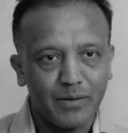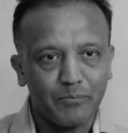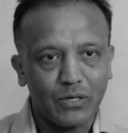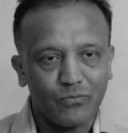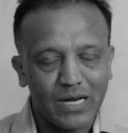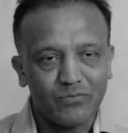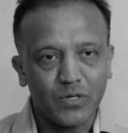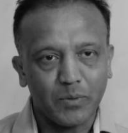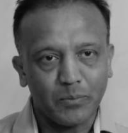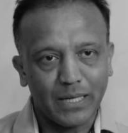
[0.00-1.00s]
but very
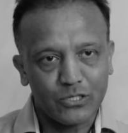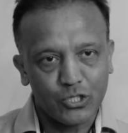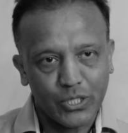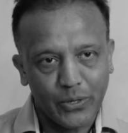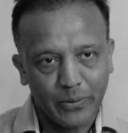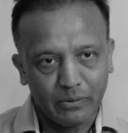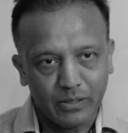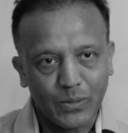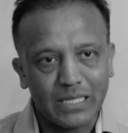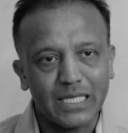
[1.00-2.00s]
few people actually go and
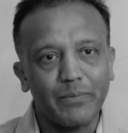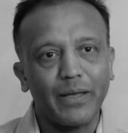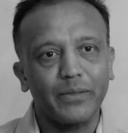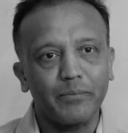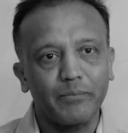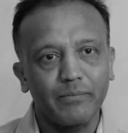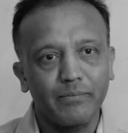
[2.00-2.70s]
do anything about them.